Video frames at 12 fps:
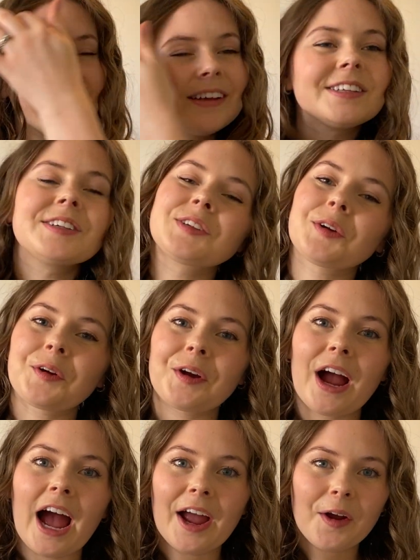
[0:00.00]
So
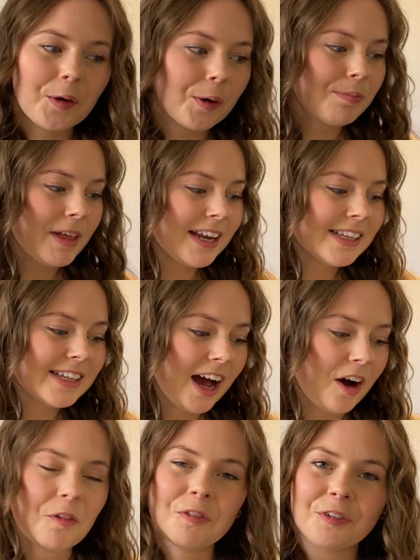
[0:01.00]
I hope that is
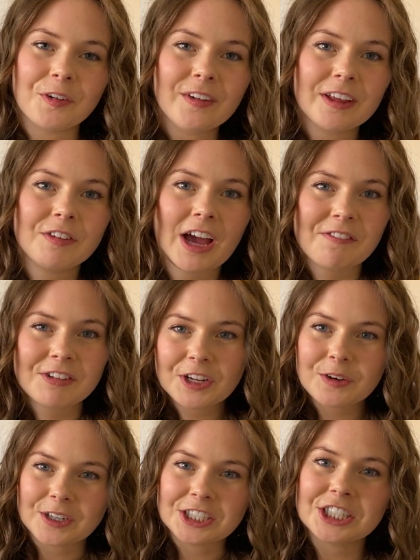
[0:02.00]
helpful. If you have any
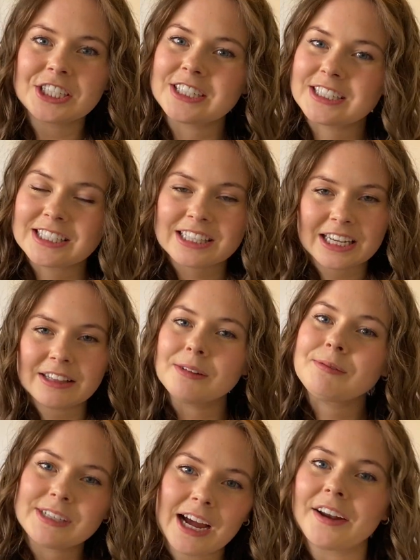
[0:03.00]
questions, just leave
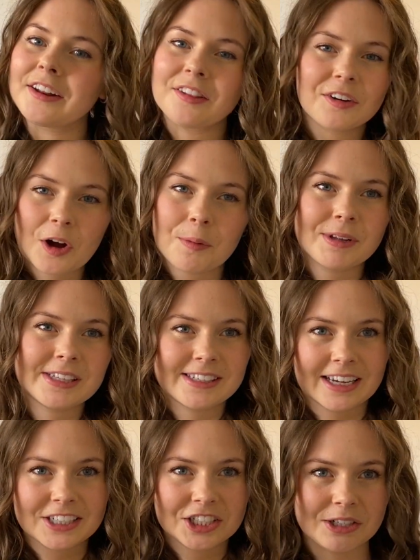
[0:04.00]
them down in the comment
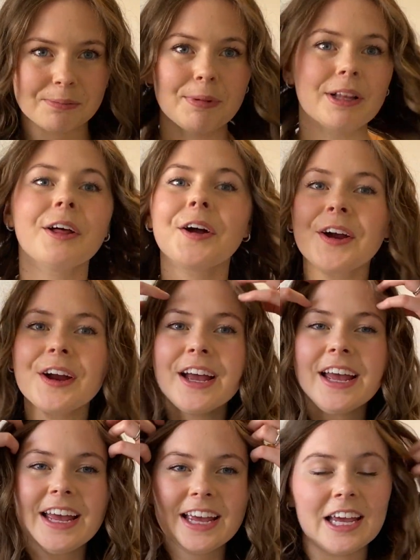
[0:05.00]
section below.
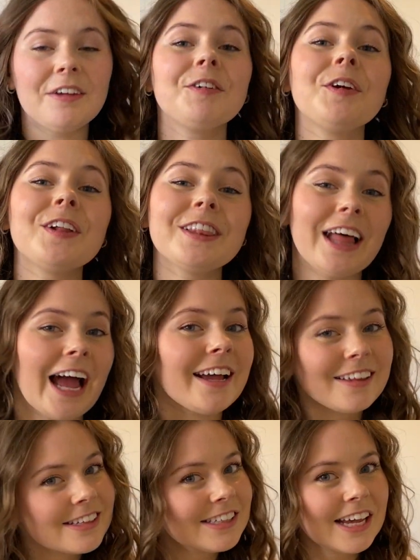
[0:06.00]
If you
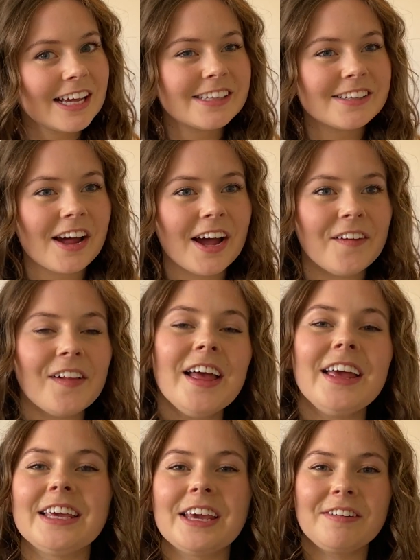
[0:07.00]
like this hairstyle,
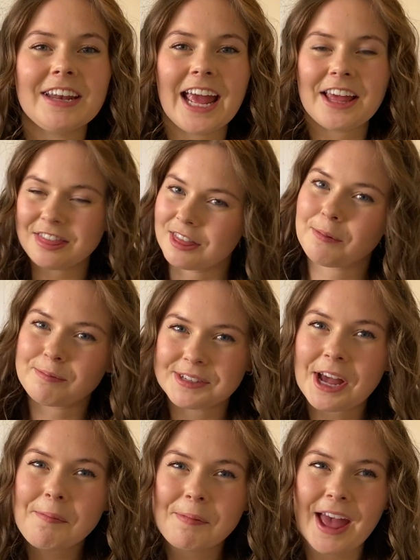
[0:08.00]
give it a thumbs
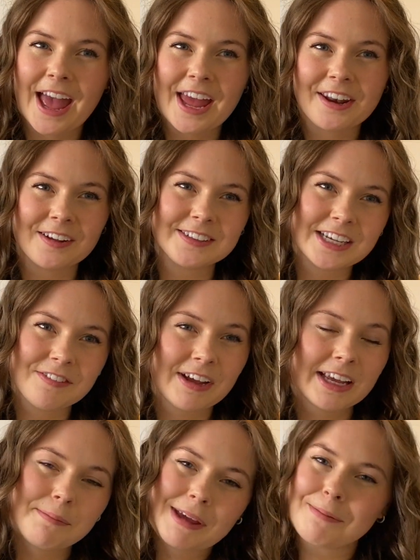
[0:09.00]
up, and I'll see if I
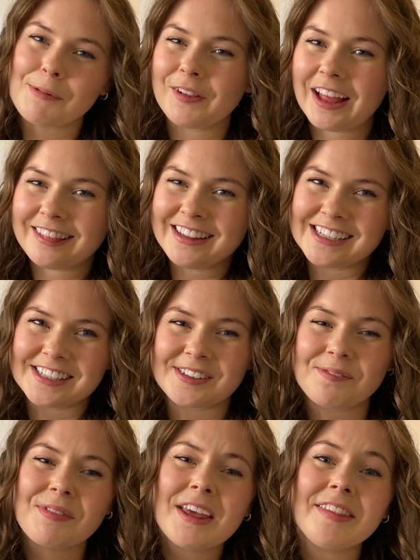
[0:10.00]
can make more like this.
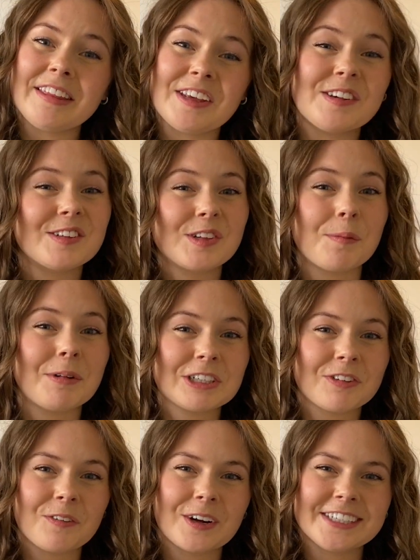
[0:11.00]
Thank you so much
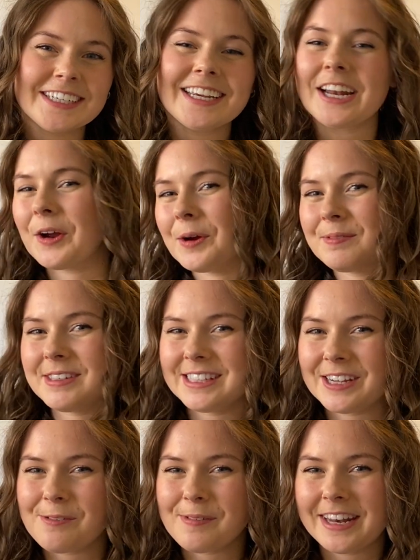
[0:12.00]
for watching, and I hope to see
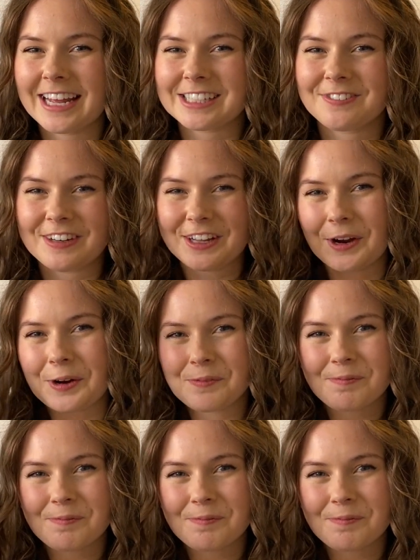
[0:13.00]
you in my next video.